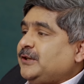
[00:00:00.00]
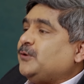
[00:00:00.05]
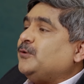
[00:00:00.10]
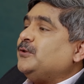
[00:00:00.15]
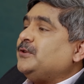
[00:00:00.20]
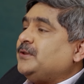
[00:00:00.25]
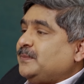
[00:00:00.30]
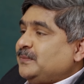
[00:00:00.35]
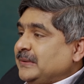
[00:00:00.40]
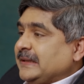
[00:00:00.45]

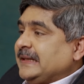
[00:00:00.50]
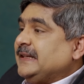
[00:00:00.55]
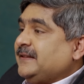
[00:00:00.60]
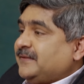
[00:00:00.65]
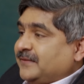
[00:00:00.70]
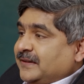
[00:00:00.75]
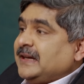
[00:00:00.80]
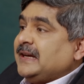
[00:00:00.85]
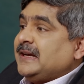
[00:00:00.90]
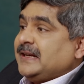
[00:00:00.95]
don't
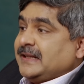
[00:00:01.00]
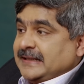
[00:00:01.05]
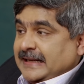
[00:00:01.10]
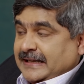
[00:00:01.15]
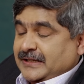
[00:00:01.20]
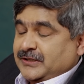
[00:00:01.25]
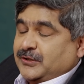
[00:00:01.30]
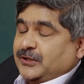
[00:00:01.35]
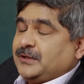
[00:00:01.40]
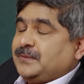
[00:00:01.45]
believe
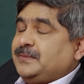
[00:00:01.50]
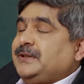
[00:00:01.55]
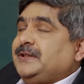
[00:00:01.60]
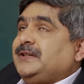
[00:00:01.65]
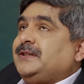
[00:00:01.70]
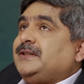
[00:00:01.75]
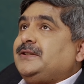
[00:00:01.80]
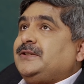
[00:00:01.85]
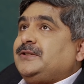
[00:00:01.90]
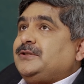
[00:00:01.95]
that's going to
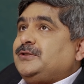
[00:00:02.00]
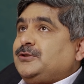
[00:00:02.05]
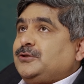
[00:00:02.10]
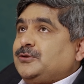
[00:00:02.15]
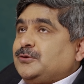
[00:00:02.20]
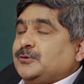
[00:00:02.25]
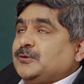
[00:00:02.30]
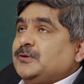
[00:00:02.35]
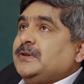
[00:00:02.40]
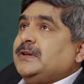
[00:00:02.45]
be
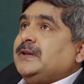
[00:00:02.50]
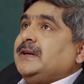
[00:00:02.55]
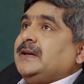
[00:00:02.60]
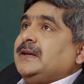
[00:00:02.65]
true,